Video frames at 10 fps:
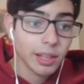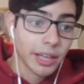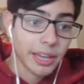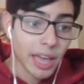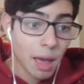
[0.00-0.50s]

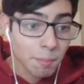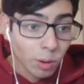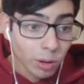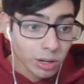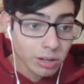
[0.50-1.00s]
Like
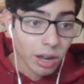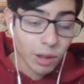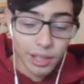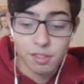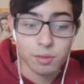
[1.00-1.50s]
Emboar,
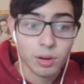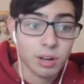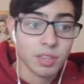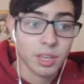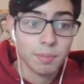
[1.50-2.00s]
oh that's the
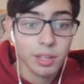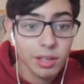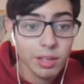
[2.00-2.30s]
wrong team.